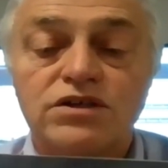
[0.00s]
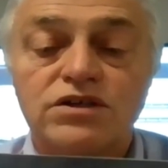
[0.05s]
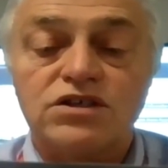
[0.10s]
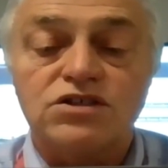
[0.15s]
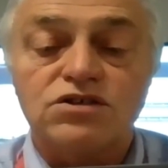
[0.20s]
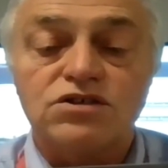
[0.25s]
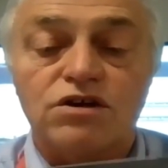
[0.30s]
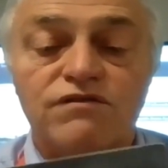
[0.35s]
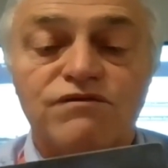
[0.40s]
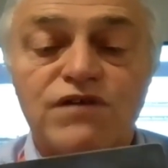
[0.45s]

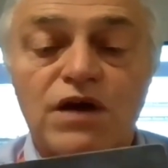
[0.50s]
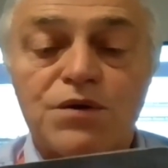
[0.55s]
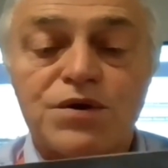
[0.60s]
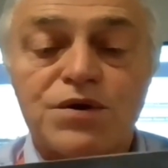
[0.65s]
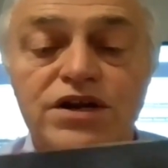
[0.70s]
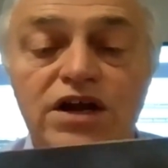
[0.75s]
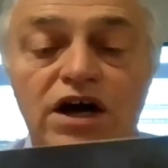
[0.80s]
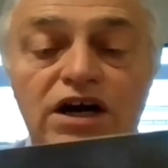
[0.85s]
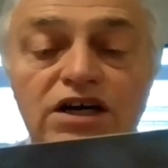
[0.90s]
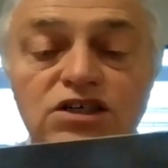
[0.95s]
This
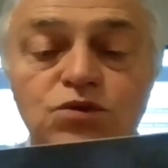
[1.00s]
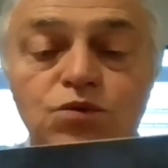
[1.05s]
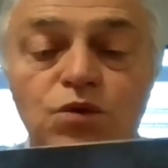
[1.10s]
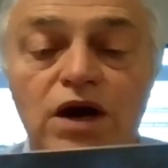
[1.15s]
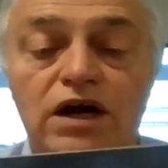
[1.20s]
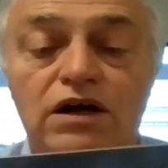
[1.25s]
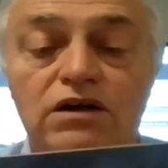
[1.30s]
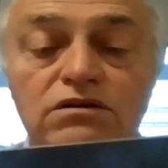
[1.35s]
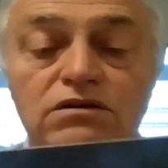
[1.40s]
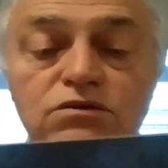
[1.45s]
student has done a
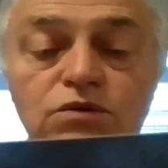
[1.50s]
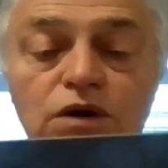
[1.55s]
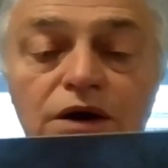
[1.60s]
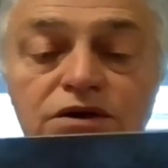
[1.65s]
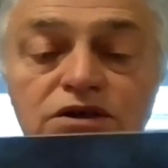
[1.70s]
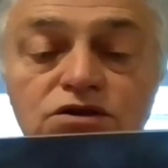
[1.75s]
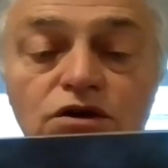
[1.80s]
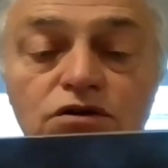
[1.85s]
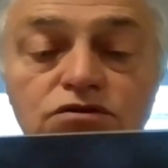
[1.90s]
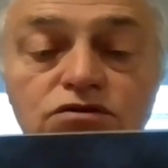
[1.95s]
very
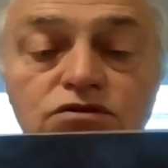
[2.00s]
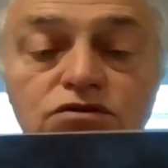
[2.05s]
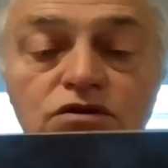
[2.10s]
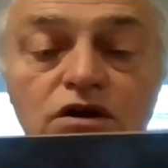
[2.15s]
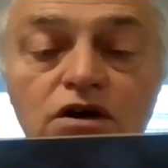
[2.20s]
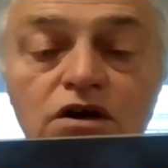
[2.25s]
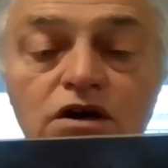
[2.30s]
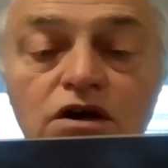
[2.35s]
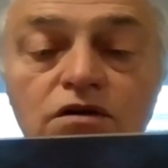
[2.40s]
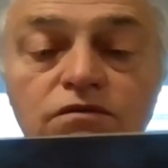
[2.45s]
nice
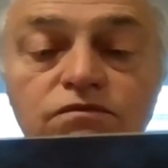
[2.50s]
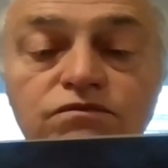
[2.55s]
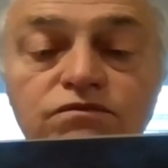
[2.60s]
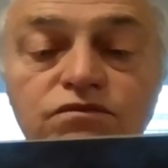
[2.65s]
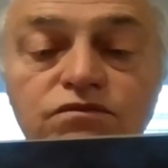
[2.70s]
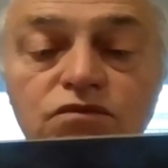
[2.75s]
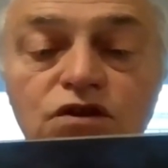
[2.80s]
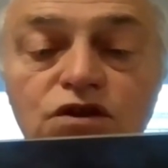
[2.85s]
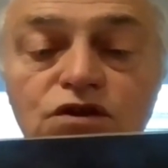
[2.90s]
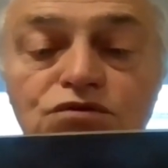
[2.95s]
weld where he's
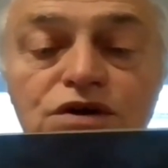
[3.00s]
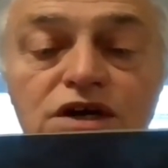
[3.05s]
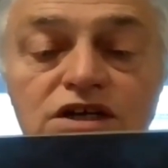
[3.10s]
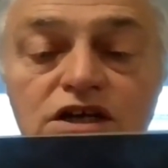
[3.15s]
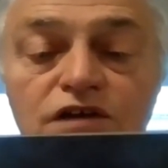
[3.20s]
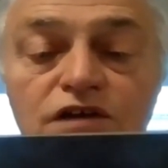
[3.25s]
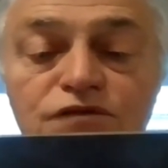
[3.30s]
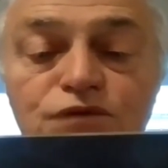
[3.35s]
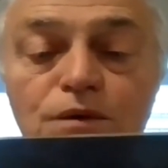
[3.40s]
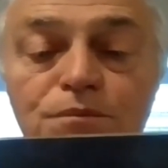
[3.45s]
done
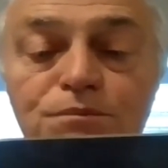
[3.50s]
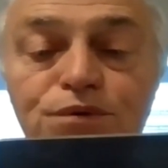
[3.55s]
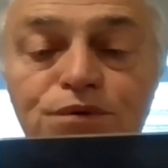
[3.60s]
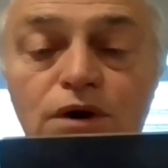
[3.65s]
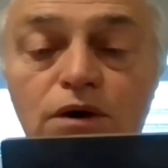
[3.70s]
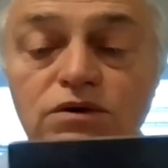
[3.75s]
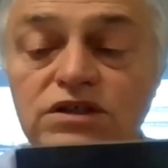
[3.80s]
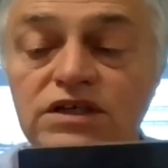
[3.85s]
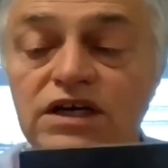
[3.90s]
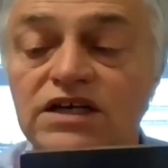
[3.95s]

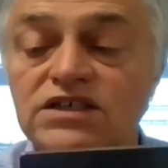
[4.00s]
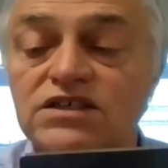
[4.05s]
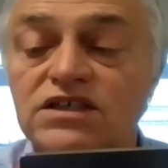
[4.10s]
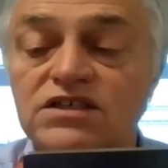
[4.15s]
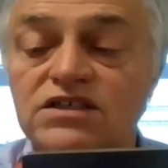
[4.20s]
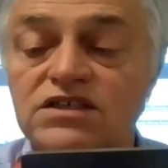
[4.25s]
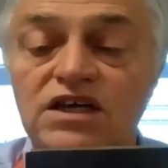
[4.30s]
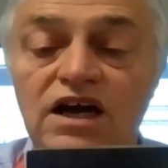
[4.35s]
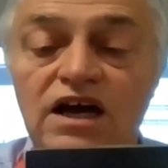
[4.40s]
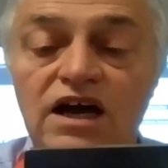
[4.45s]
3 different
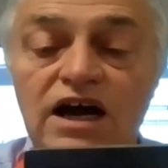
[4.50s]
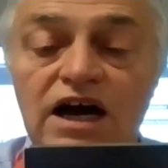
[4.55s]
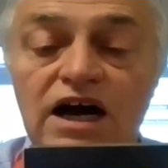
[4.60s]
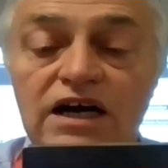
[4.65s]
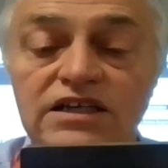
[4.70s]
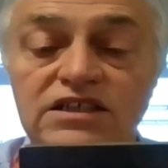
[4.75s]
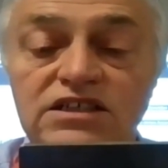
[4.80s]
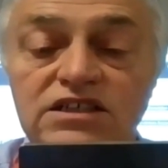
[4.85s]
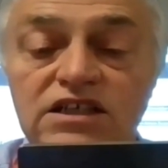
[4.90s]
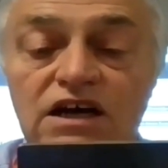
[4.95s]

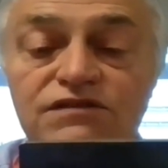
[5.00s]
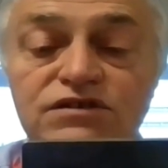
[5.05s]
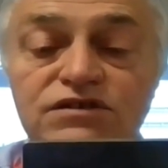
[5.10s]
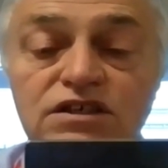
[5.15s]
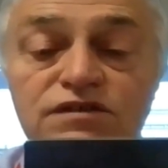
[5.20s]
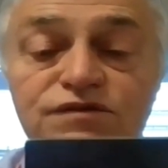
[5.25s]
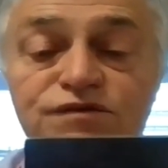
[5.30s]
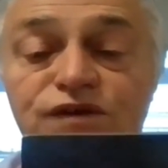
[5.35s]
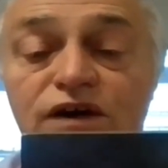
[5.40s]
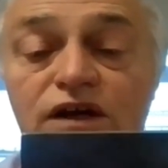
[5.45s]
processes
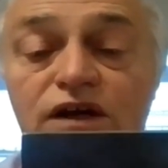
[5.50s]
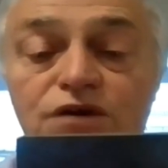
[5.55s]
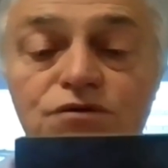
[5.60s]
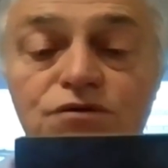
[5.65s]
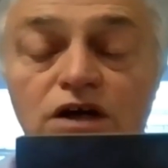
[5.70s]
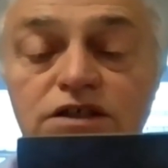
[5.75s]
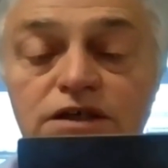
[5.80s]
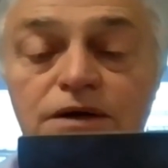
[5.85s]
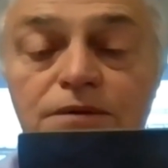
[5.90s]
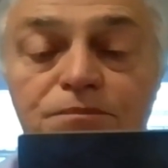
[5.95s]
and he's left his
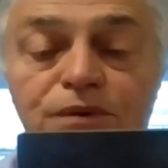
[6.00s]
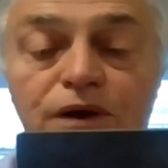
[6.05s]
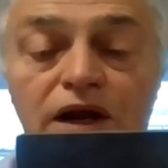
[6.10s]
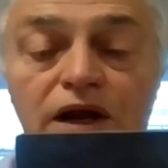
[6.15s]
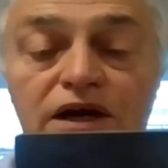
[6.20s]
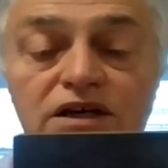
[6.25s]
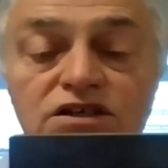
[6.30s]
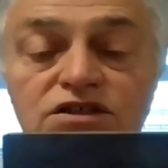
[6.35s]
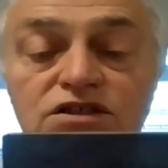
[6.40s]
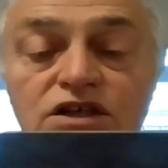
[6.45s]
filler rod
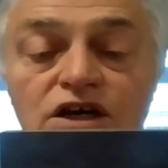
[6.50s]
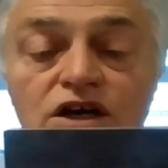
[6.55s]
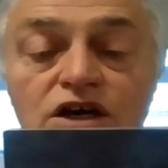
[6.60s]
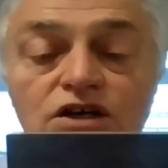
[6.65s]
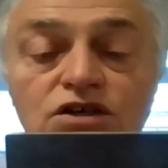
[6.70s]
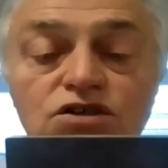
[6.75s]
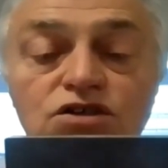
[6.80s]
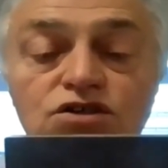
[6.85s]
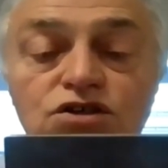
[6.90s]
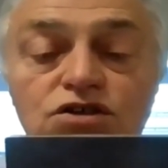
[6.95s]
in
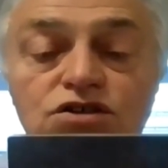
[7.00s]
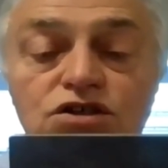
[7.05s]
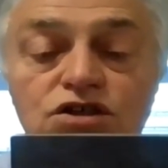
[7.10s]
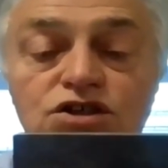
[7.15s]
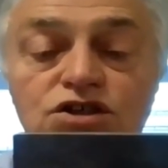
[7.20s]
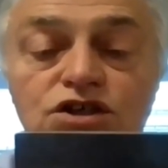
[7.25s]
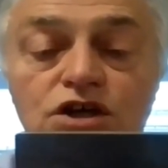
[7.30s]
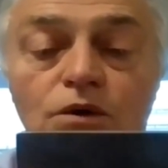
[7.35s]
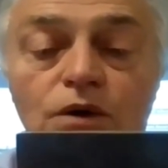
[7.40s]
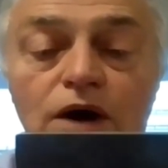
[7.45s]
place
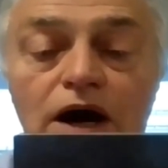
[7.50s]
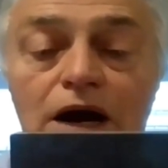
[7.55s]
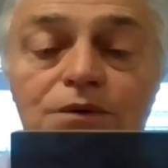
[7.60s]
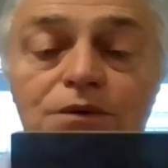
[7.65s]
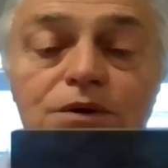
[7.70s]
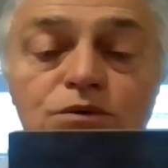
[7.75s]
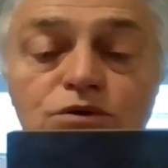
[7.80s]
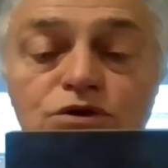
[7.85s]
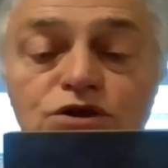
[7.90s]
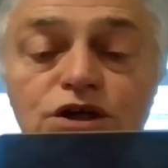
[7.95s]
just to show
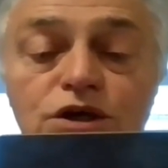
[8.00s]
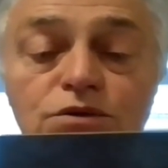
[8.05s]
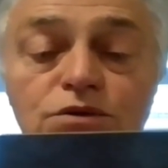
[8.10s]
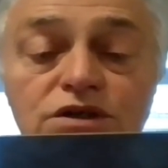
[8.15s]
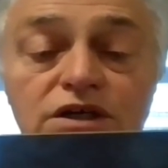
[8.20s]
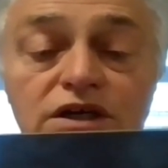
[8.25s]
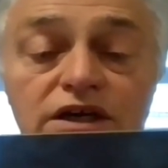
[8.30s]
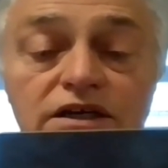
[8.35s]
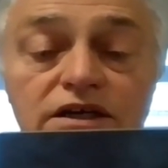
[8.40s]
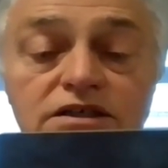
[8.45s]
how he was
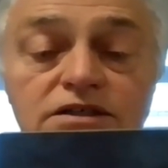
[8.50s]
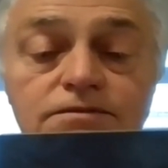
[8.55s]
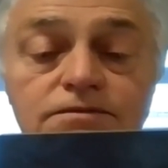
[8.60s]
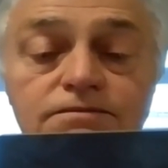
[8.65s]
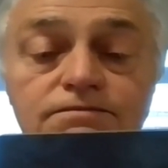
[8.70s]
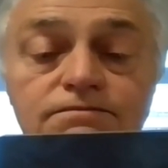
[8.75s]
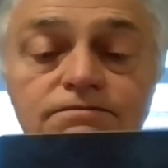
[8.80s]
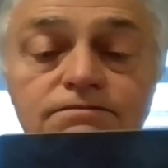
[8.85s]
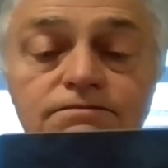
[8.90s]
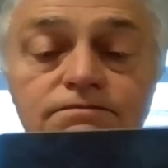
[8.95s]
using
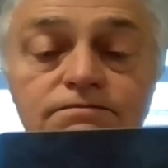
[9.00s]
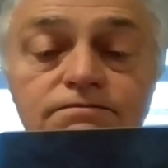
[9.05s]
it.